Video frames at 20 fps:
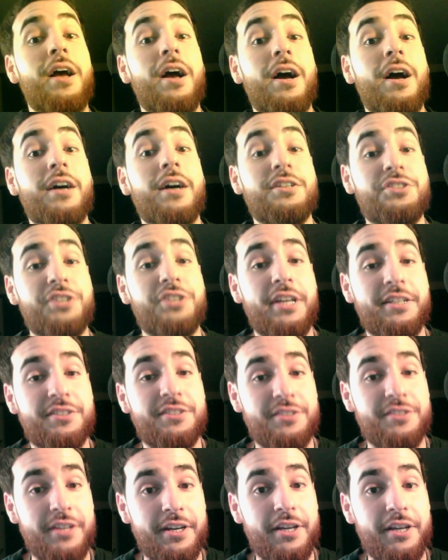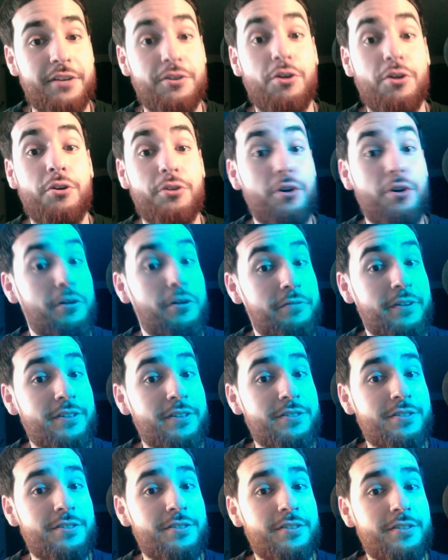a Shane Steichen called
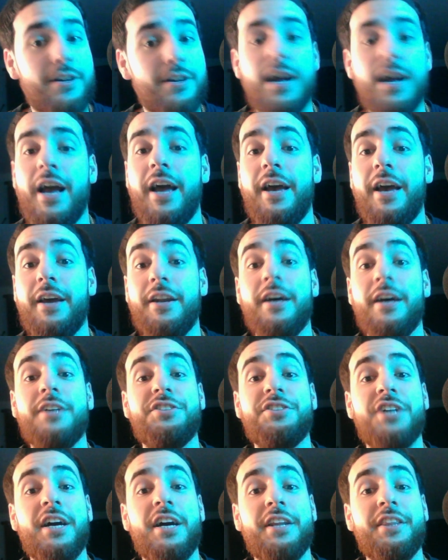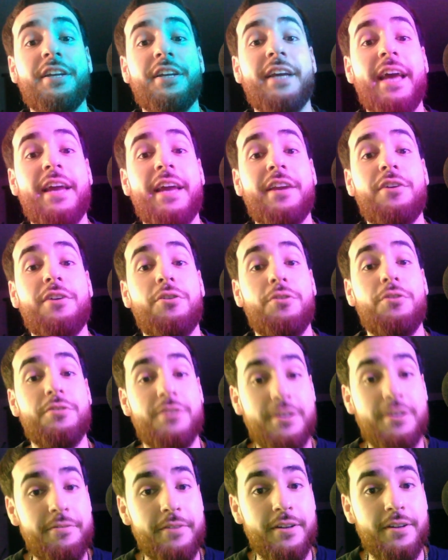offense and a Jonathan Gannon called
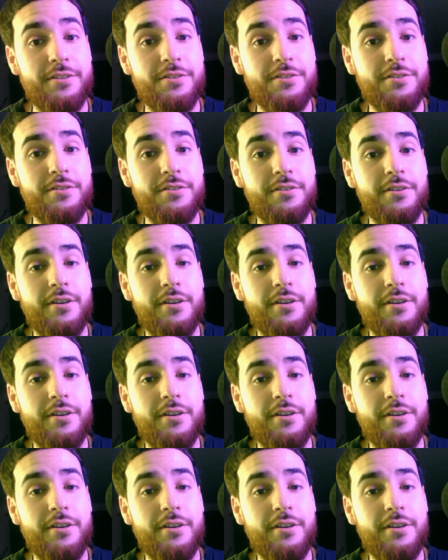defense.